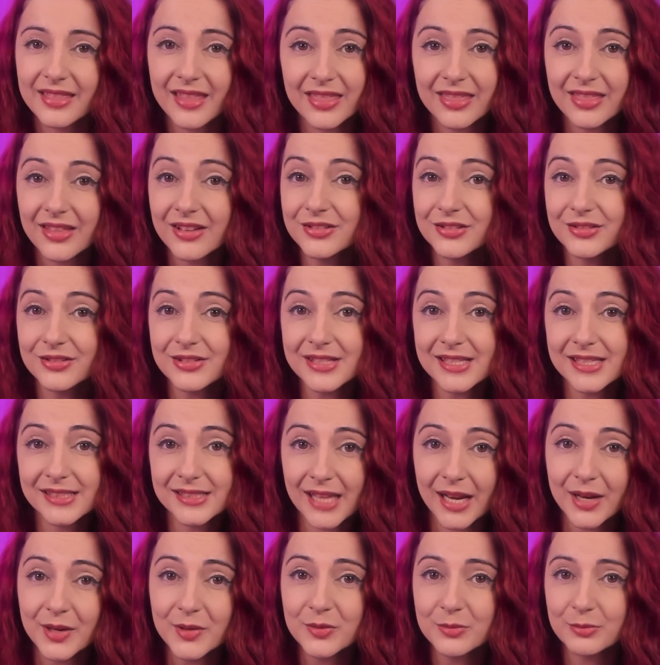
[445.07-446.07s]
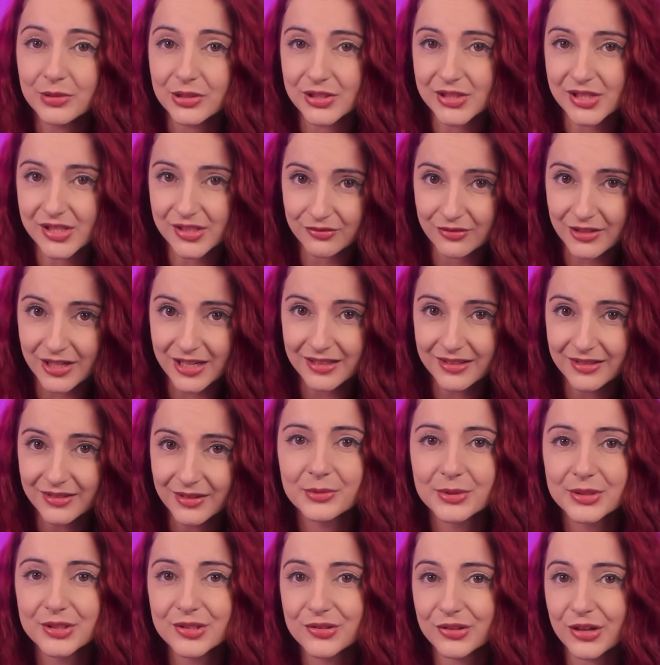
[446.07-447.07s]
the Thunderous Downburst ring,
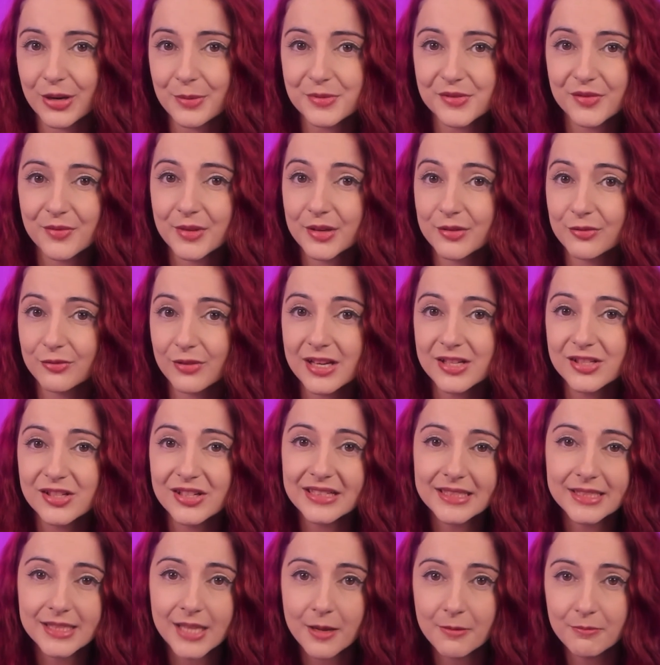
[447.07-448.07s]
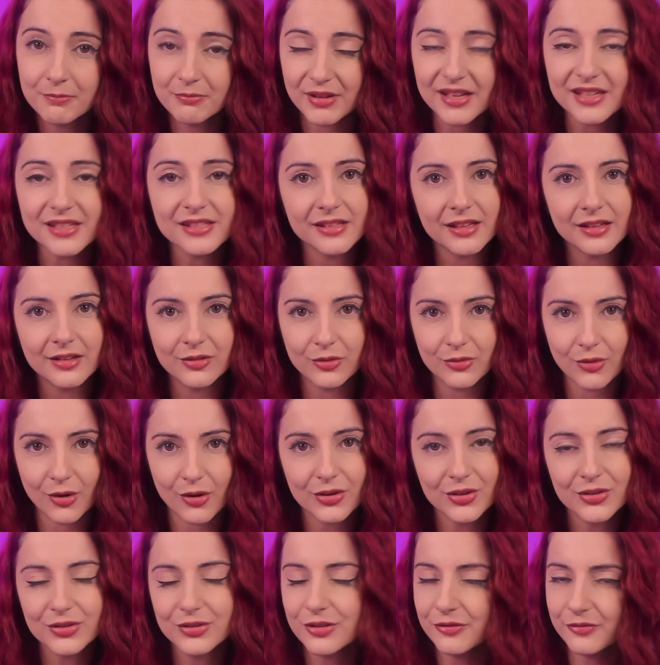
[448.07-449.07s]
which drops from the Raging Tempest in
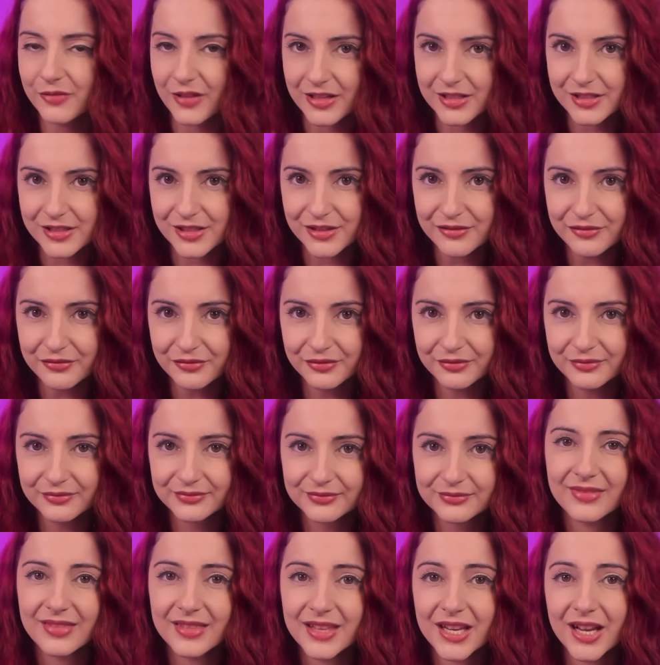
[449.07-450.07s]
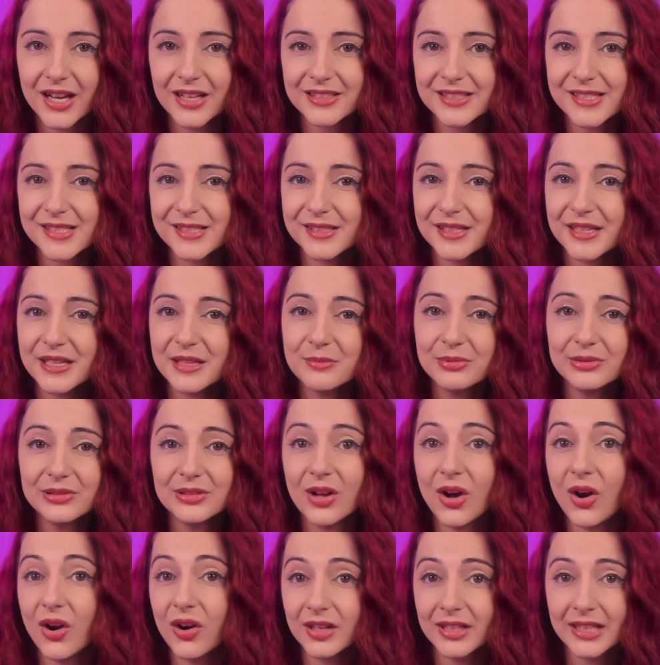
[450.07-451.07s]
Noku Defensive, the
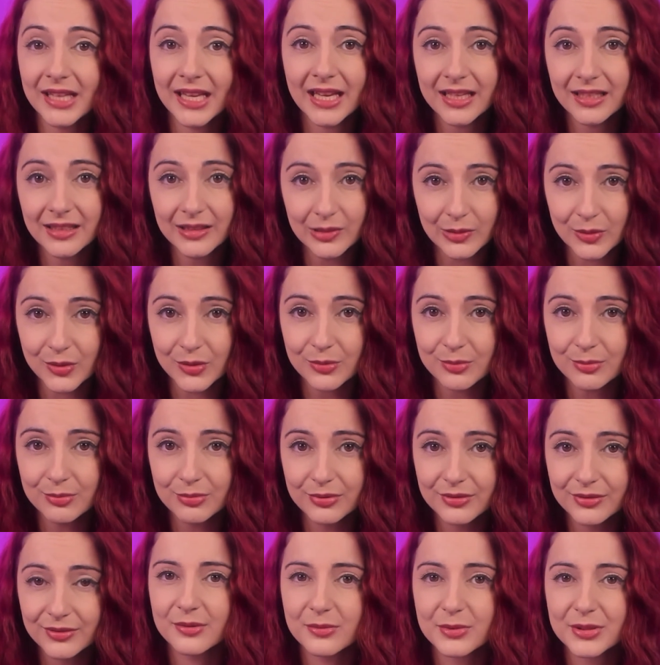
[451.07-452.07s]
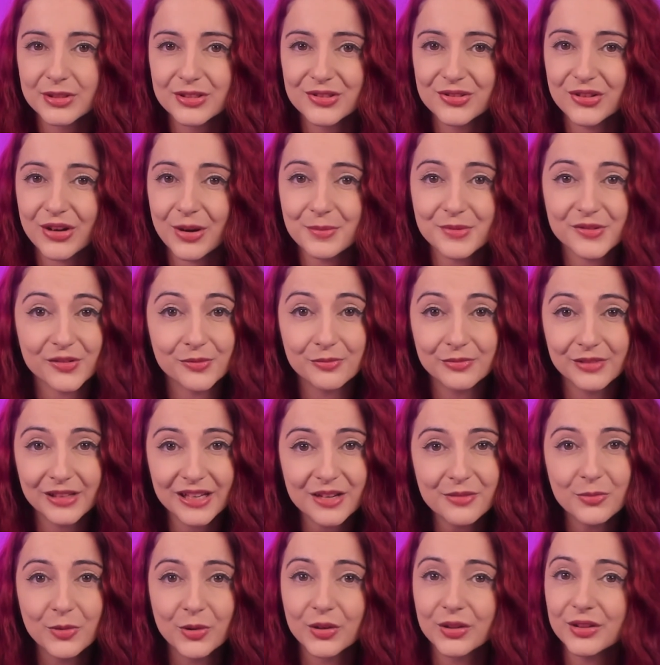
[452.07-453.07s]
Unstable Arcane Loop, which drops from
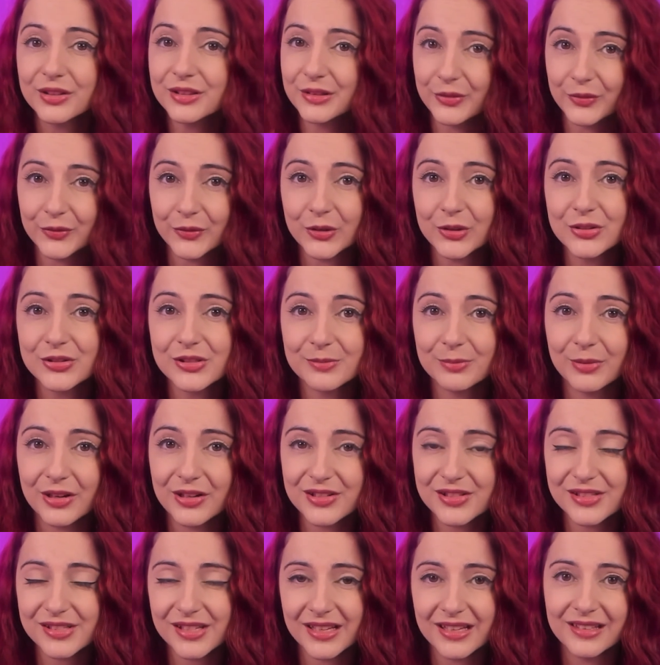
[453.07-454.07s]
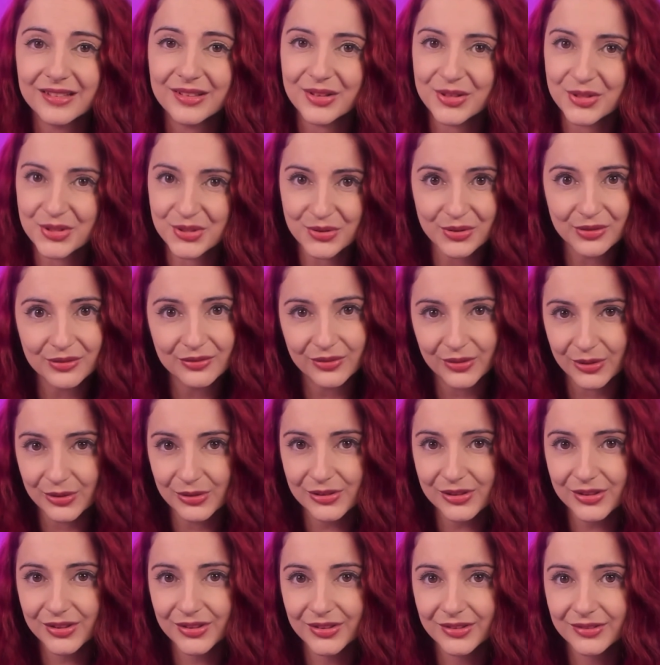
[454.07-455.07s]
Laymore, the first boss in Azure
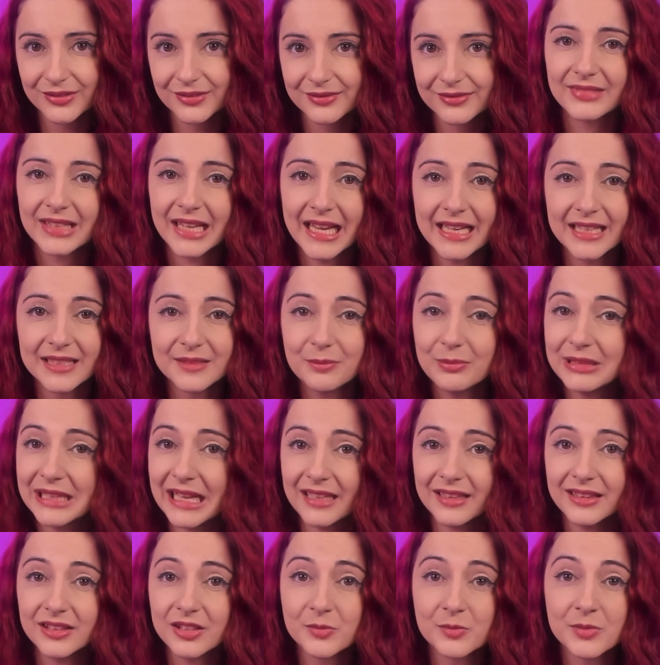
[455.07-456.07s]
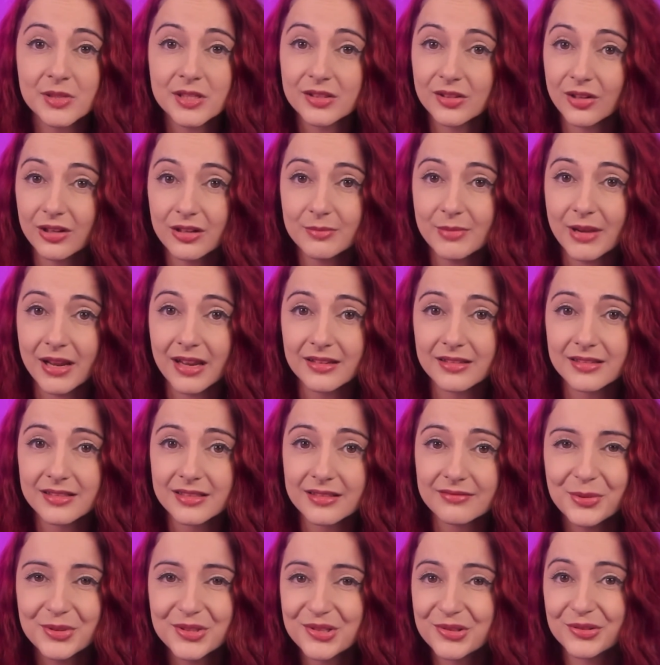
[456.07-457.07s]
Vault, and Platinum Starband,
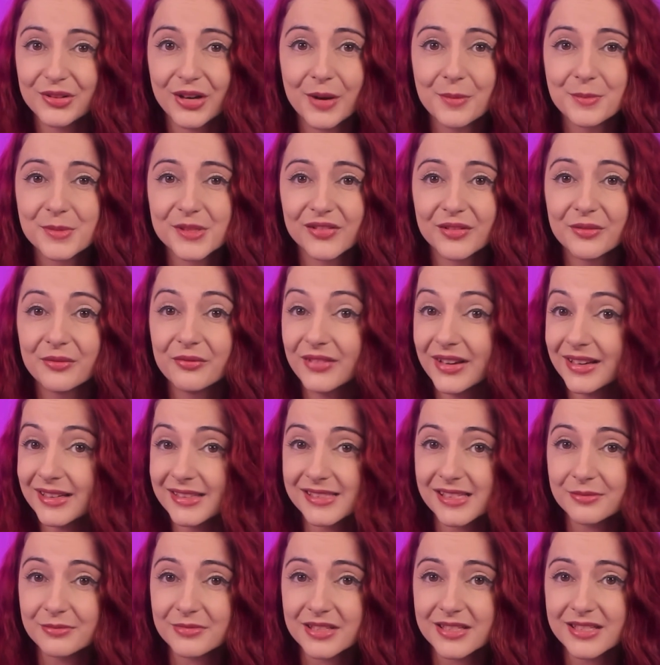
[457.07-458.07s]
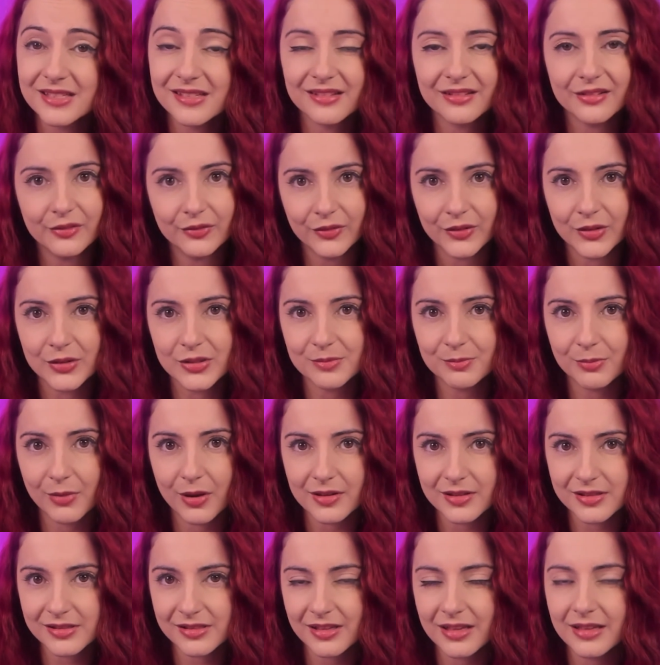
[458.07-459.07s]
which drops from Vexamus, the first
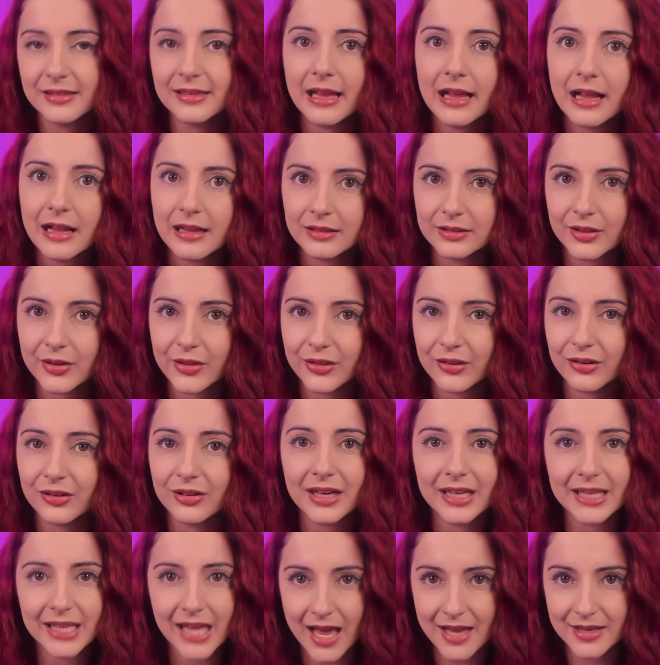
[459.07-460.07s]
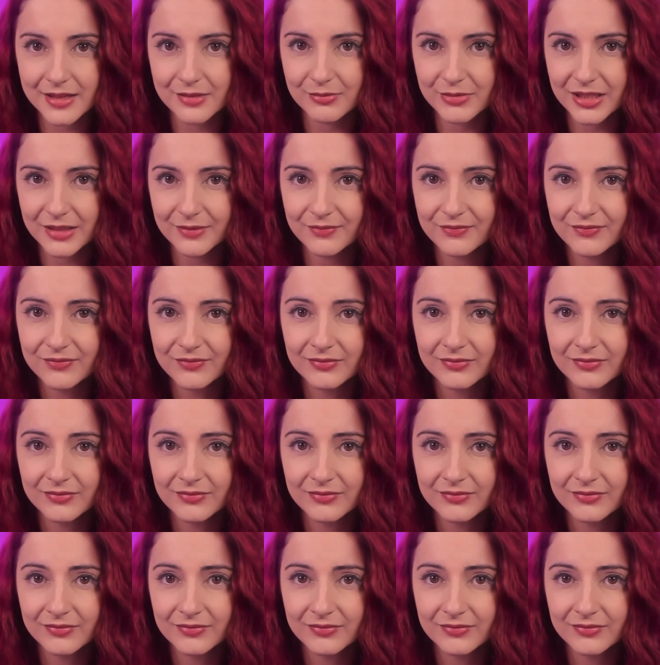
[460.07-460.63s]
boss in Algathar Academy.